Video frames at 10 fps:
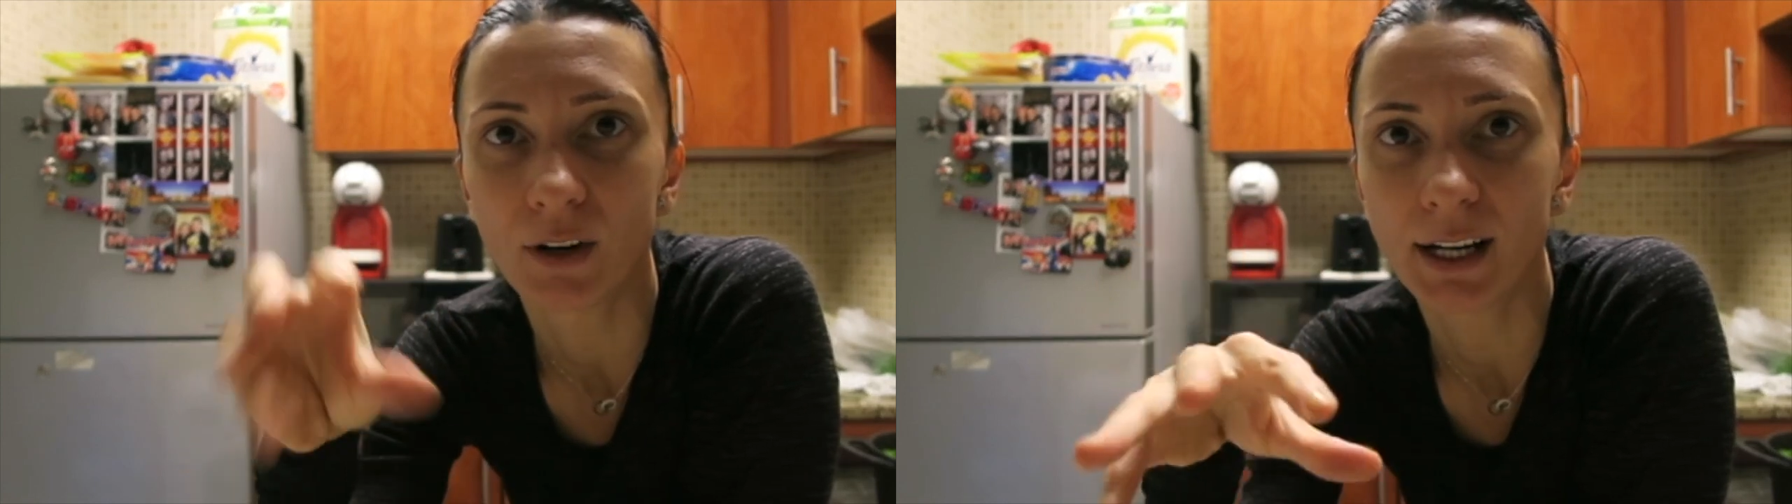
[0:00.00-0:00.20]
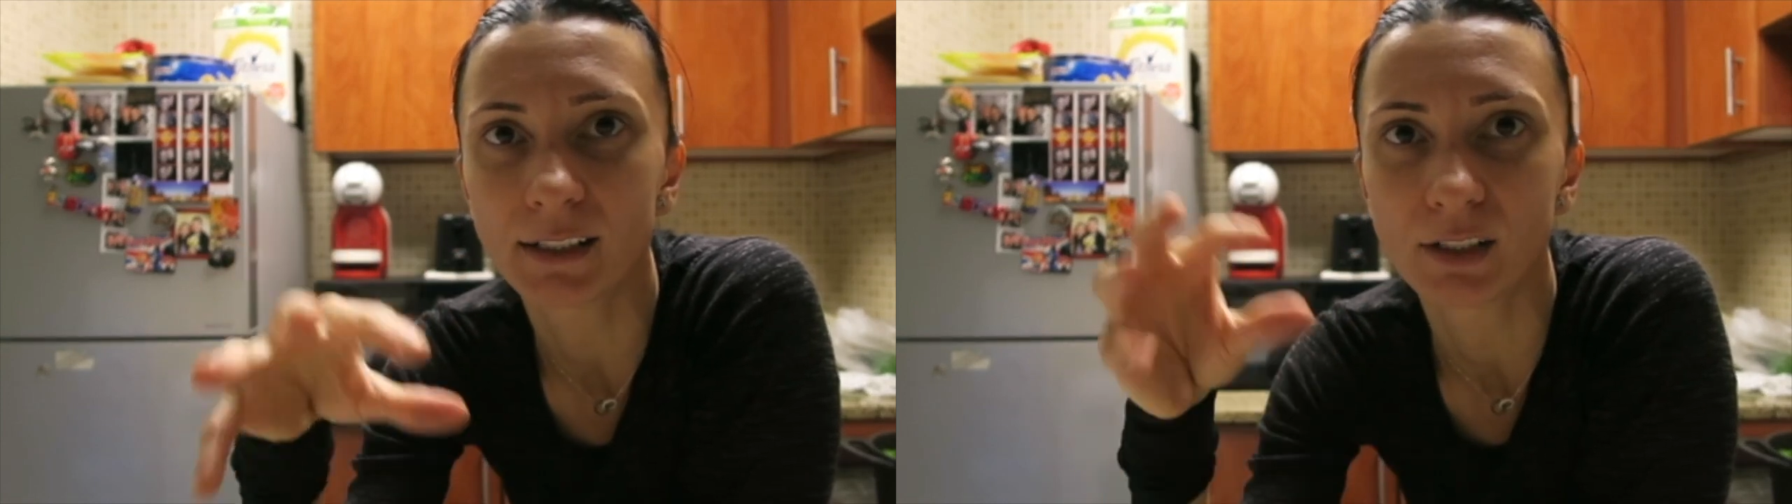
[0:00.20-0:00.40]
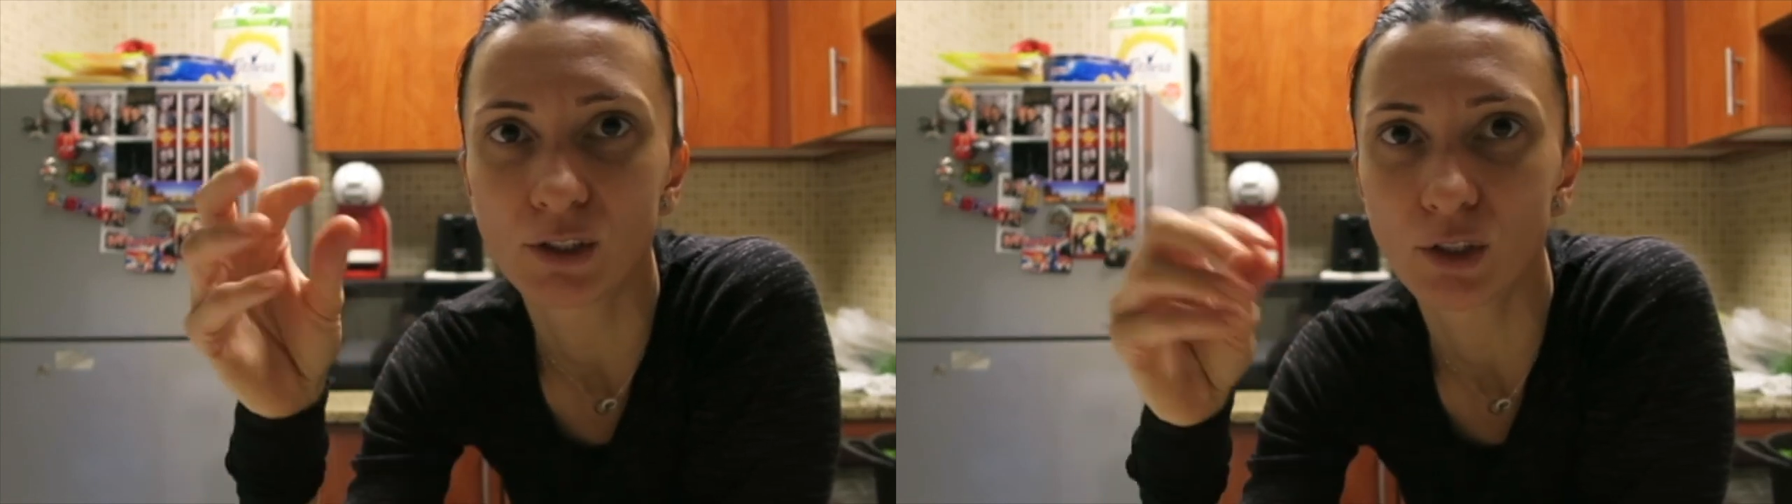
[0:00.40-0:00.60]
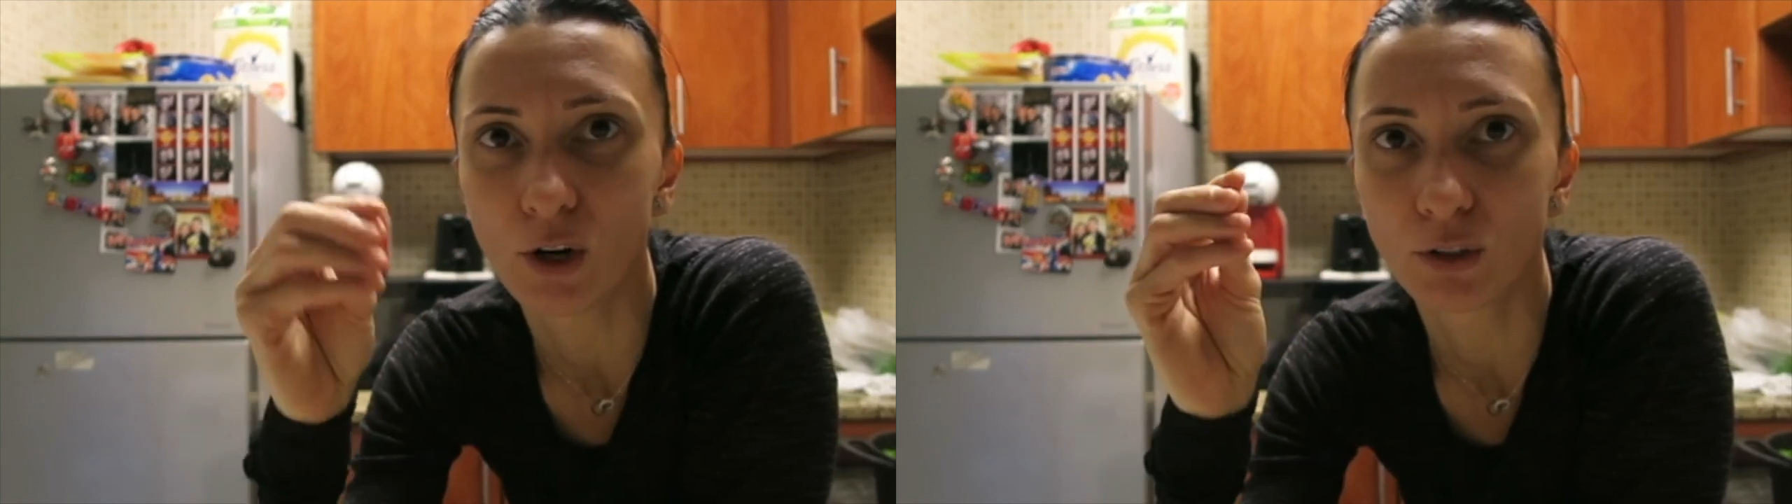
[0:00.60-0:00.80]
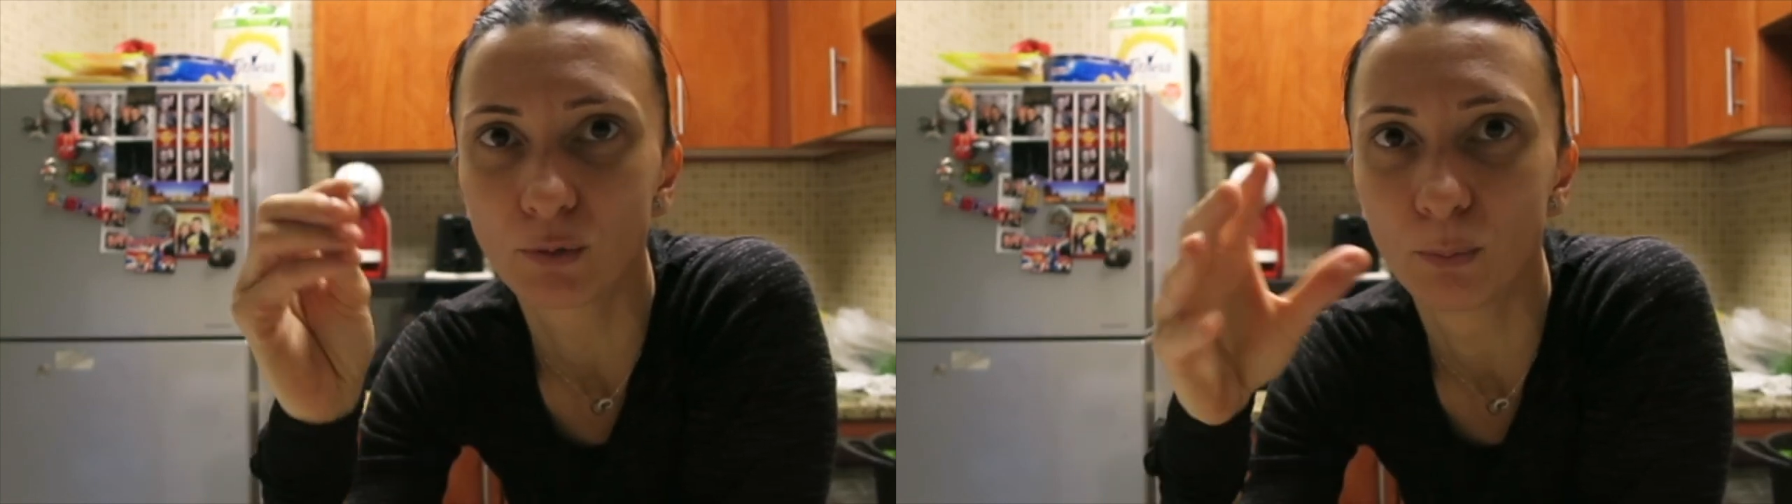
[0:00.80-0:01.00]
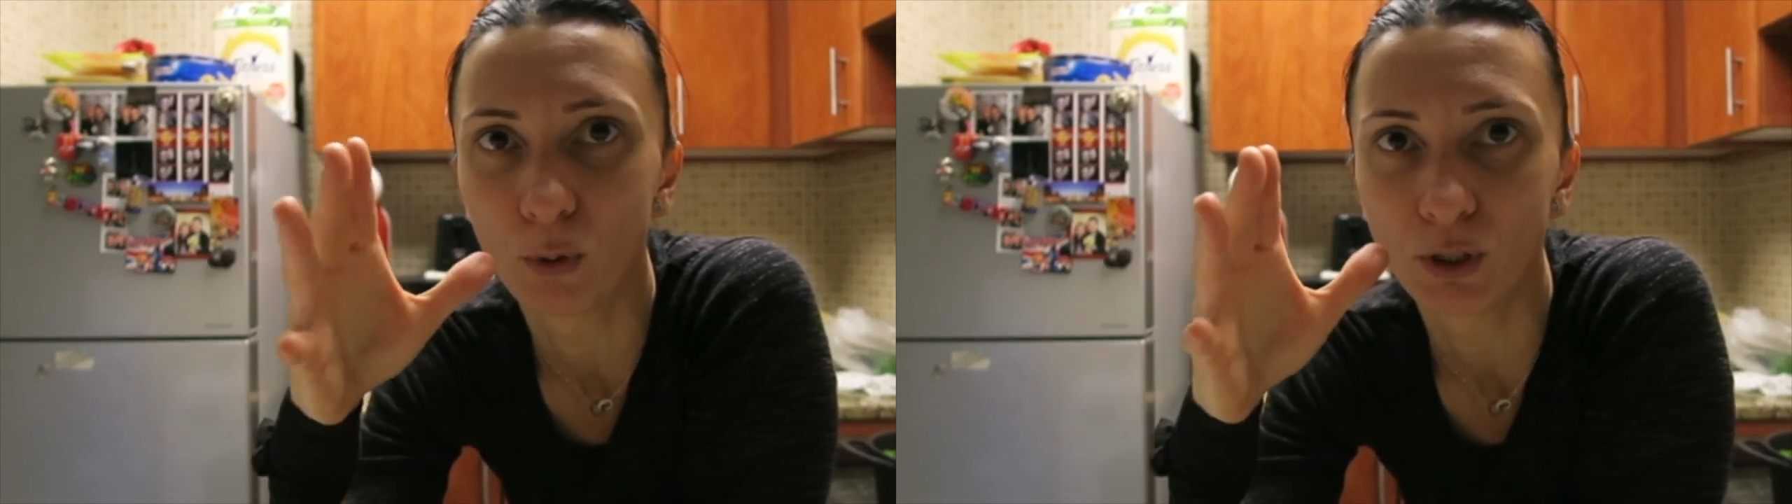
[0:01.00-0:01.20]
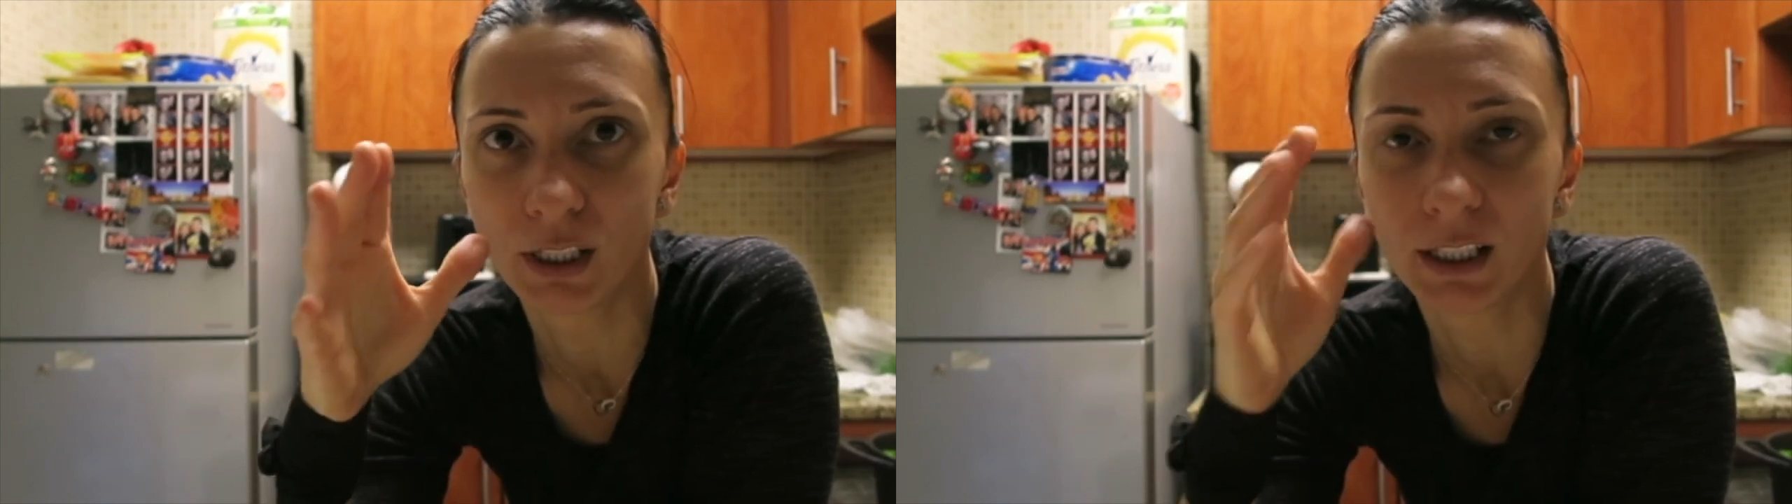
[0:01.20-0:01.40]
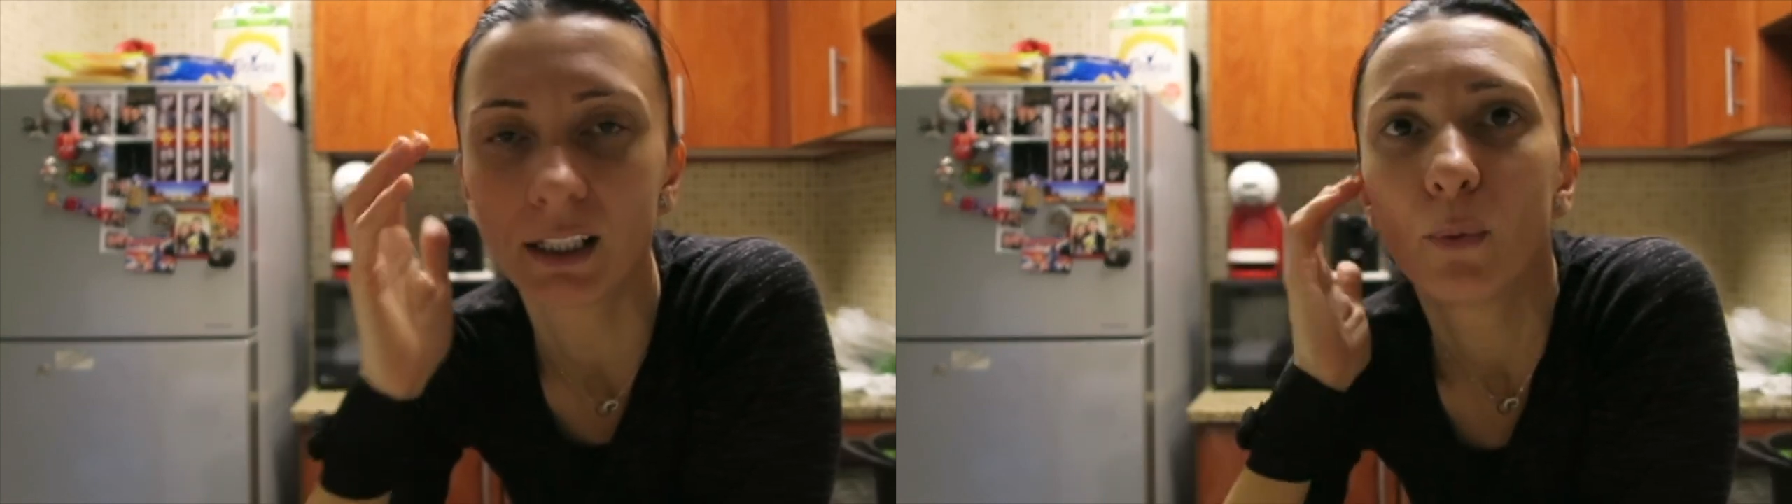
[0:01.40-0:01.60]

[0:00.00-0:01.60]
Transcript: rice start boiling.